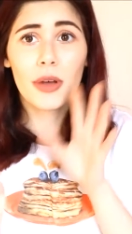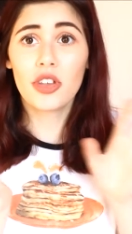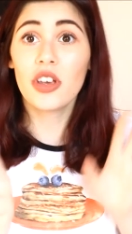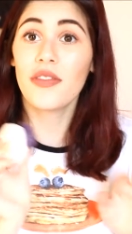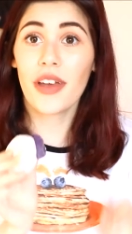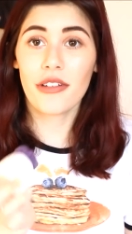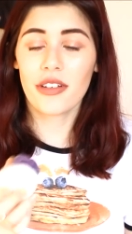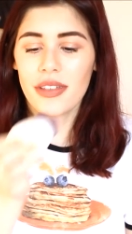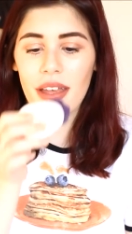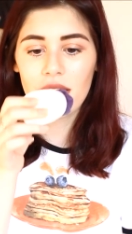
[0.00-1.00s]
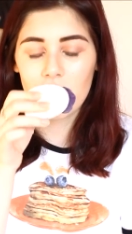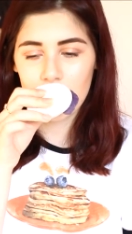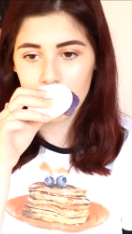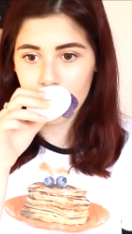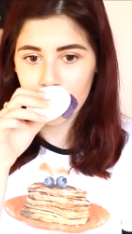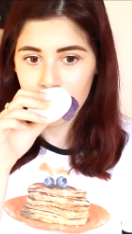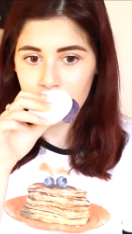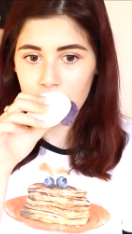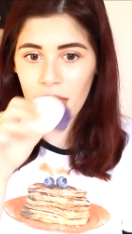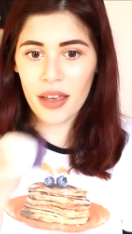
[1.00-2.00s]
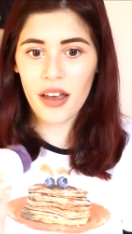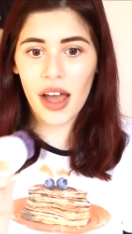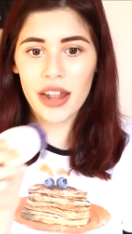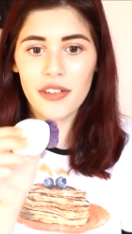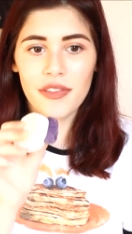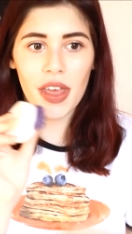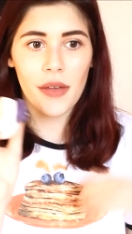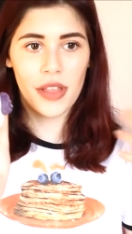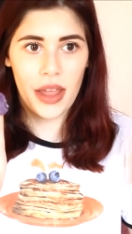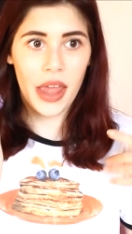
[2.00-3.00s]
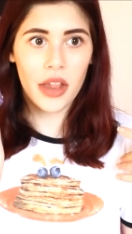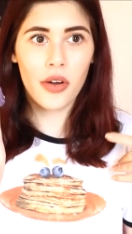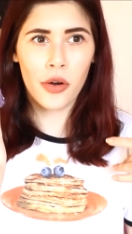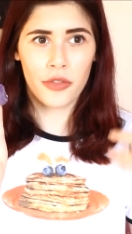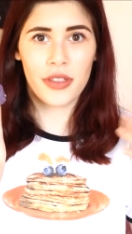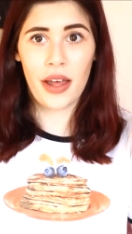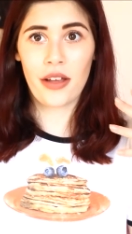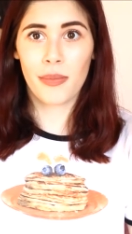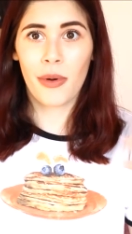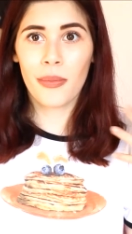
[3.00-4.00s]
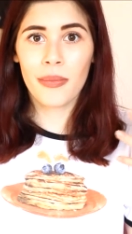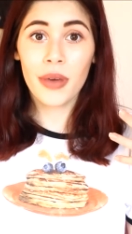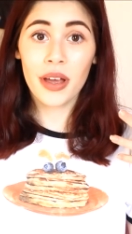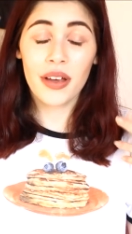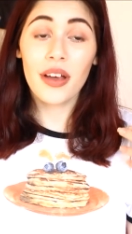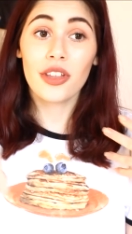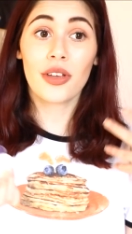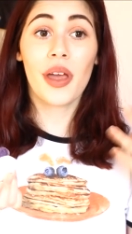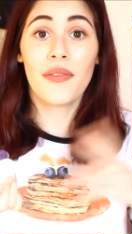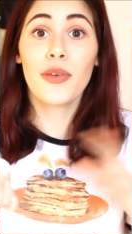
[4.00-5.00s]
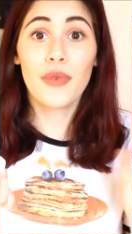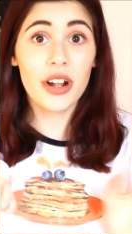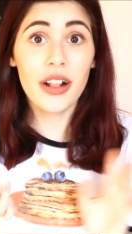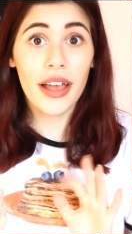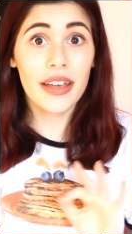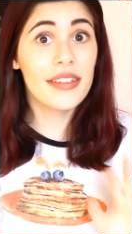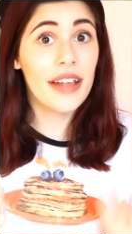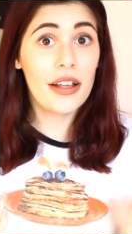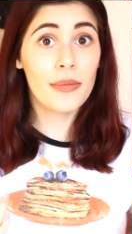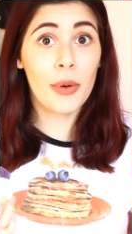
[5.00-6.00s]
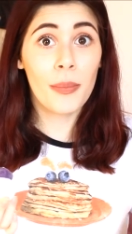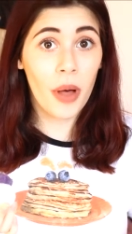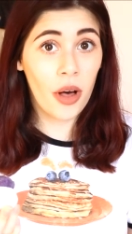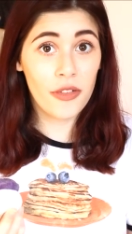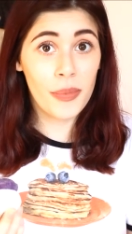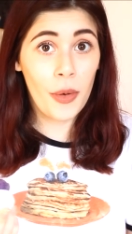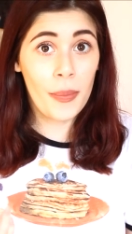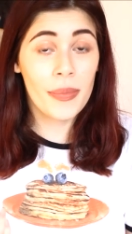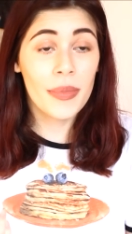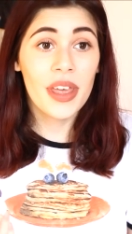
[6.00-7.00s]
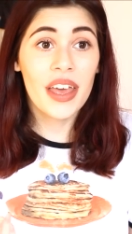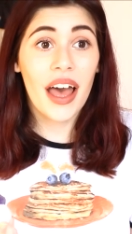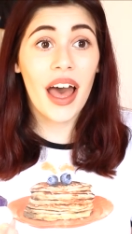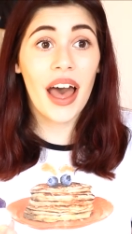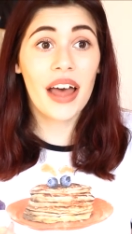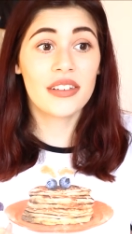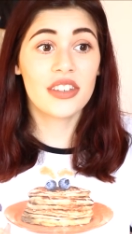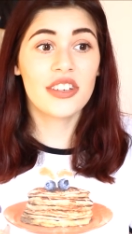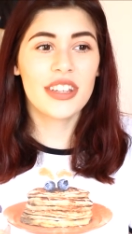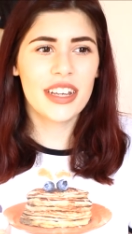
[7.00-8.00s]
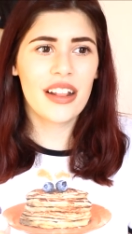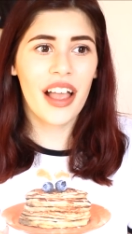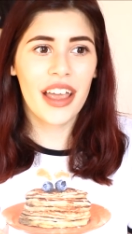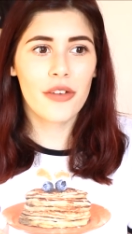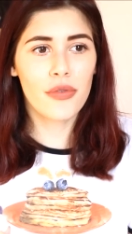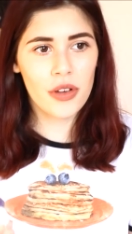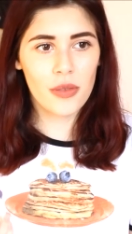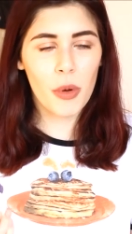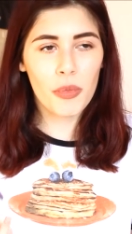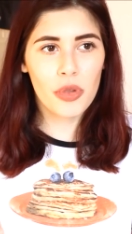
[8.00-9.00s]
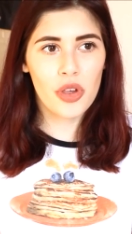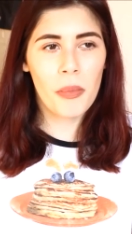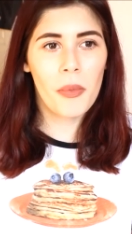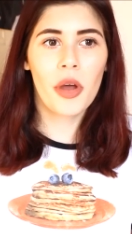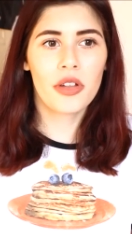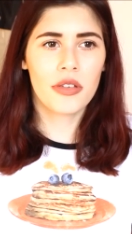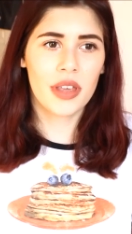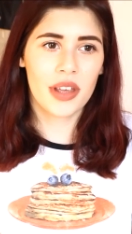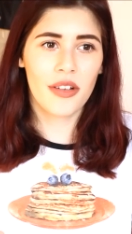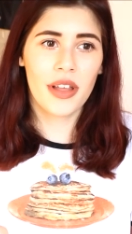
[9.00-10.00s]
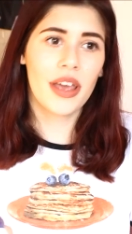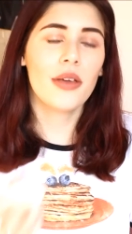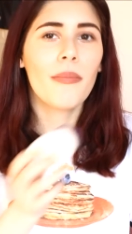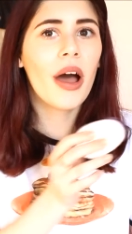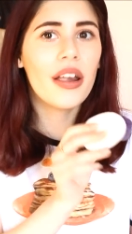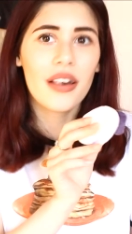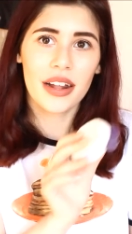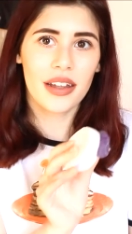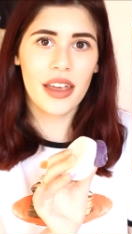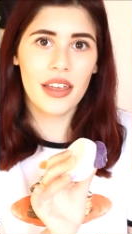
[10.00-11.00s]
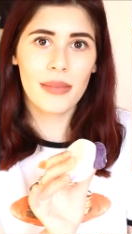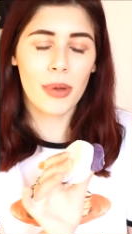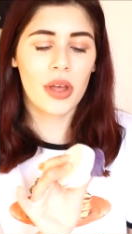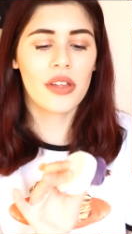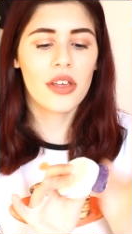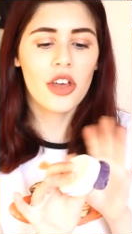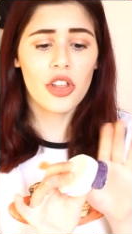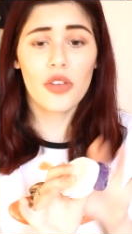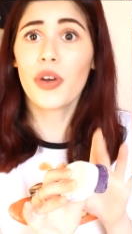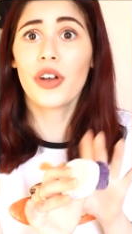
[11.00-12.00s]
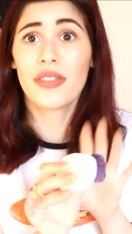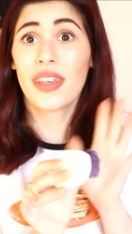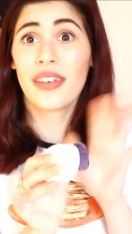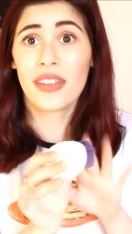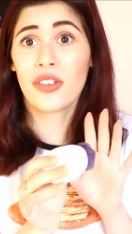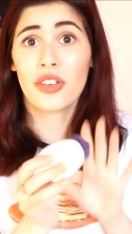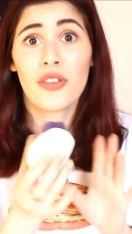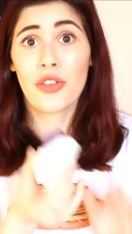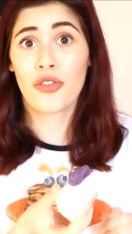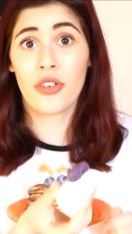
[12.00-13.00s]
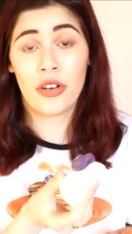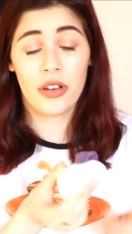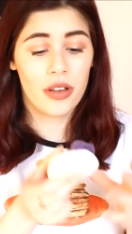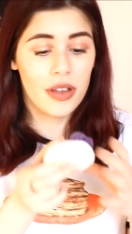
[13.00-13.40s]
are my 2 favourite scents. But it kind of gives a hint of Sex Bomb. So if you really like Sex Bomb Bath Bomb and you did like Rose Bombshell but weren't too keen on it, you might like this because the rose isn't too strong.